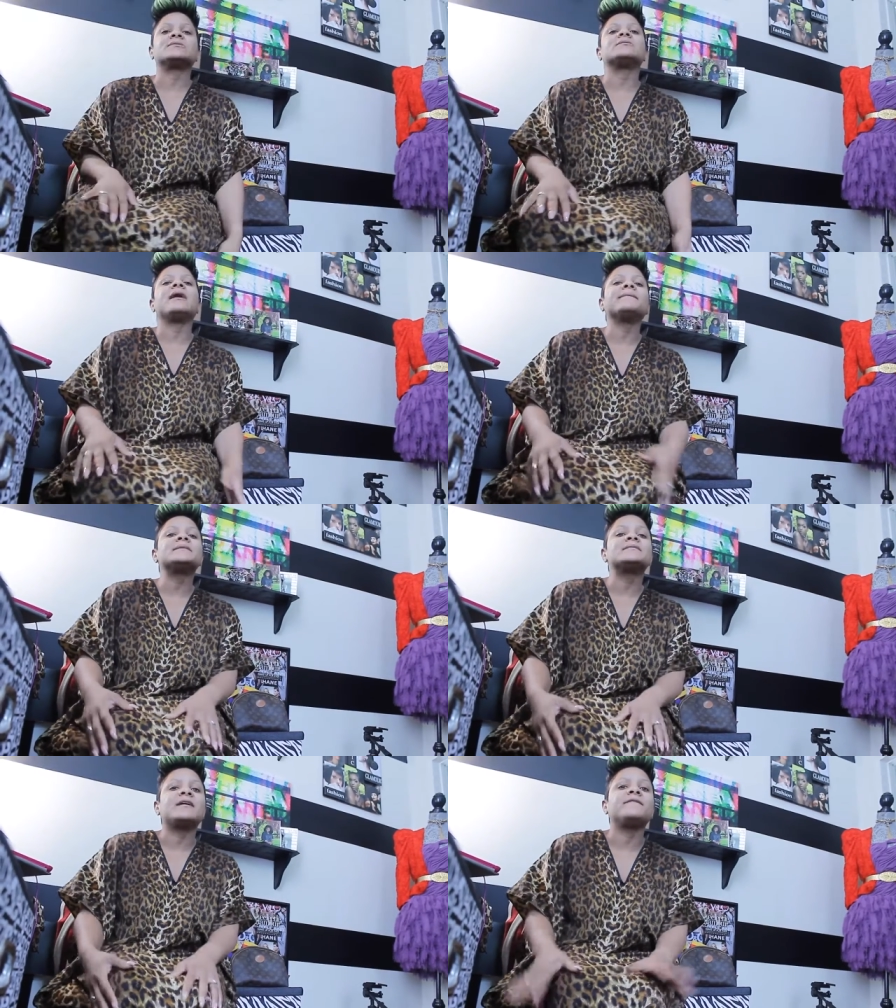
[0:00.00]
So I'm
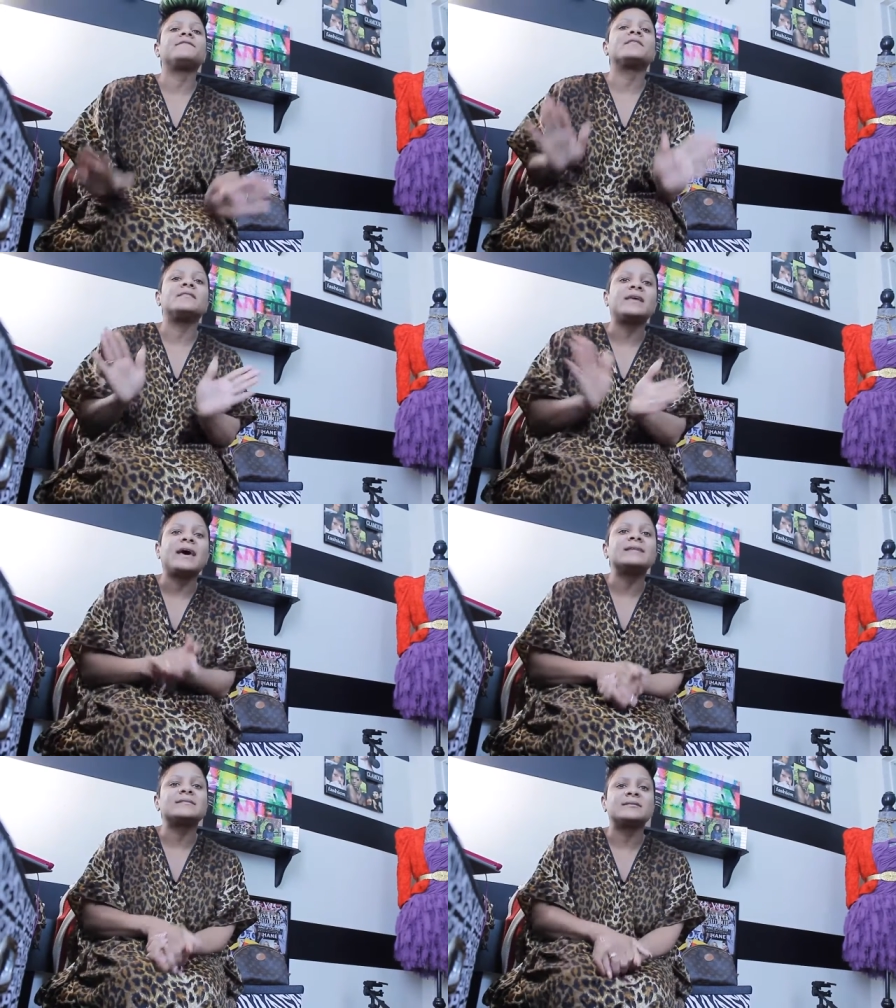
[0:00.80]
gonna say for
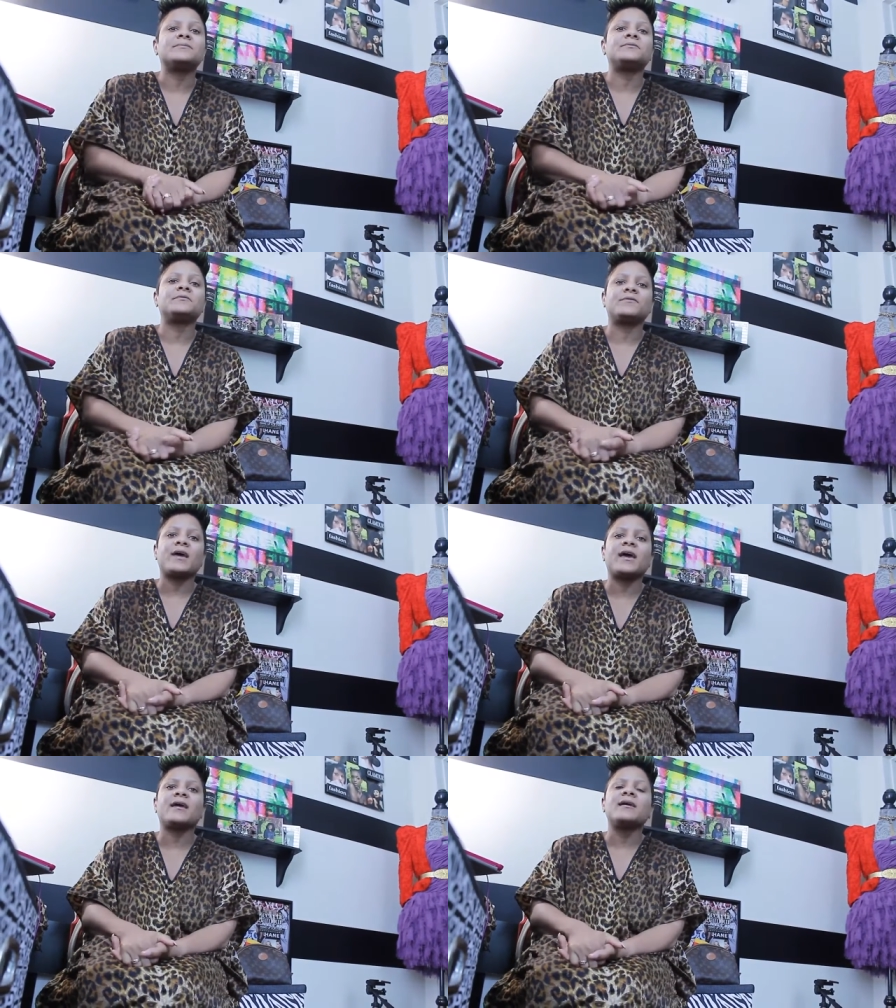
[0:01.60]
that simple
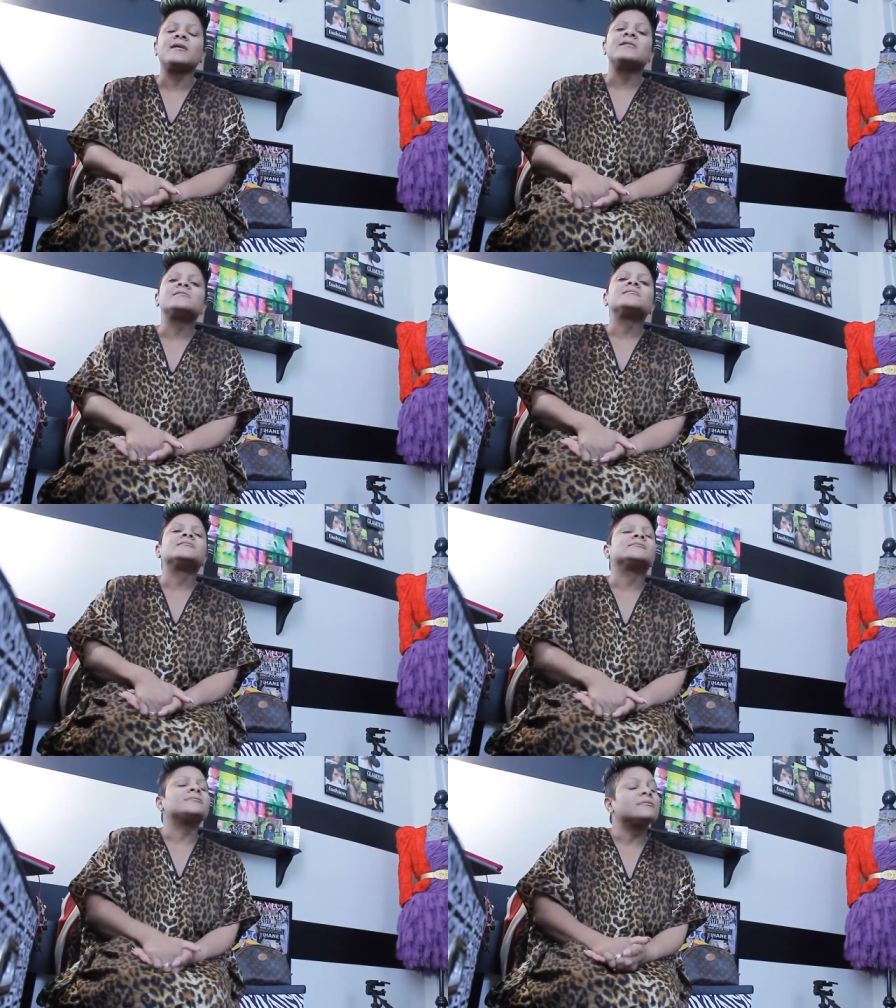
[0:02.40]
fact,
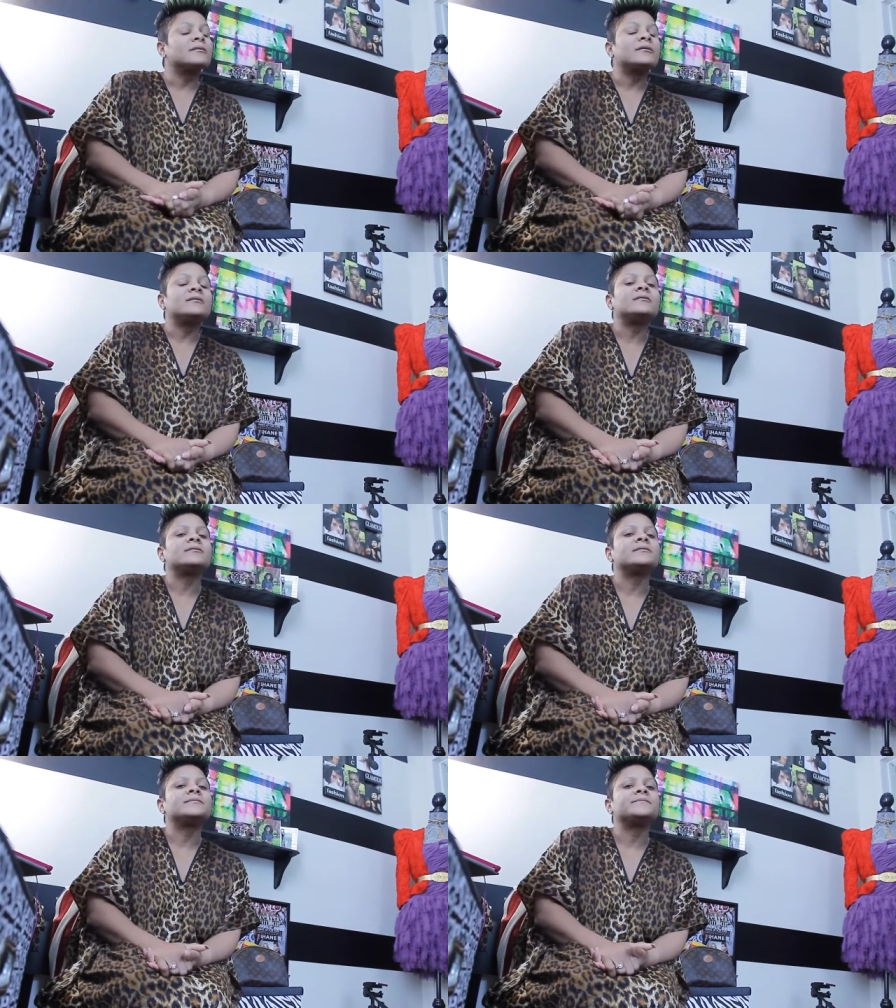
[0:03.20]
girl,
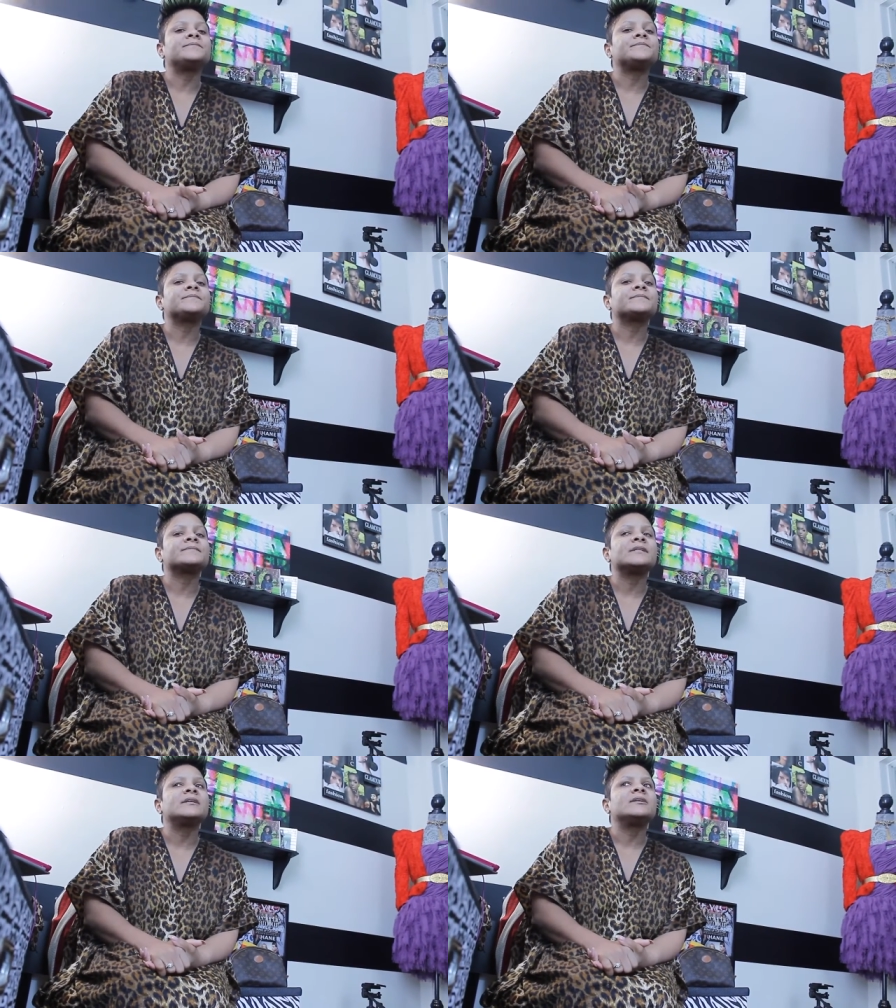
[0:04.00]

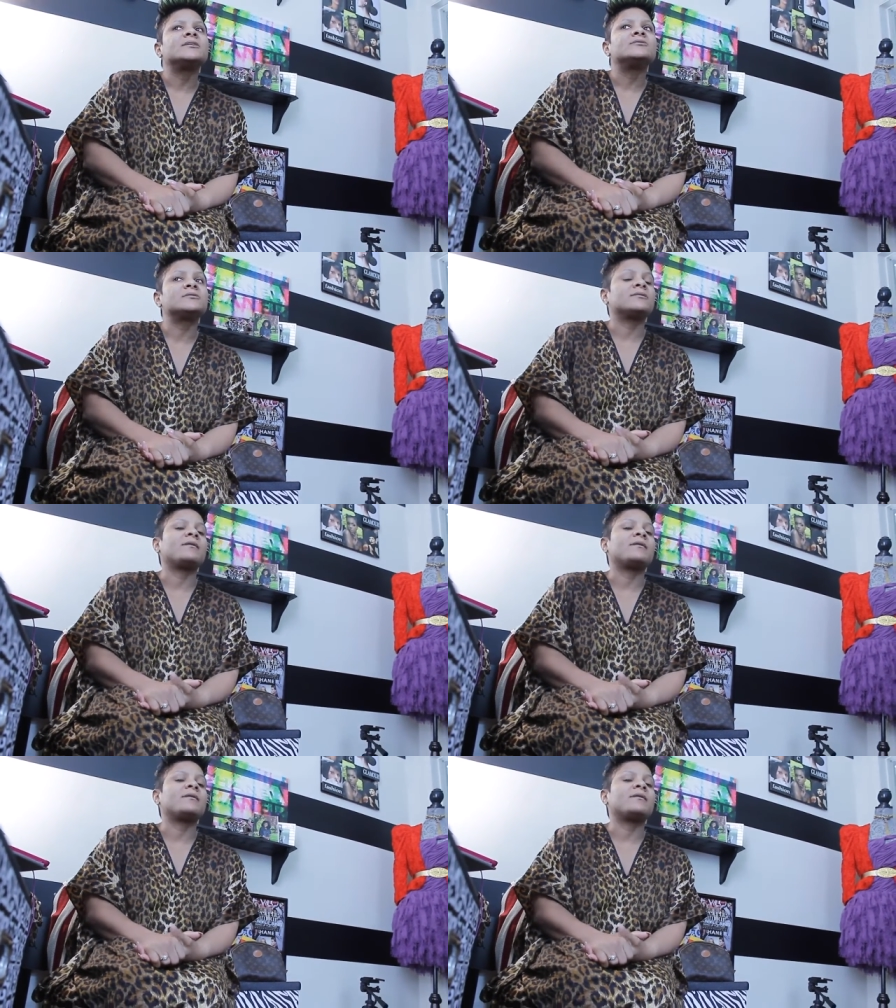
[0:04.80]
you're just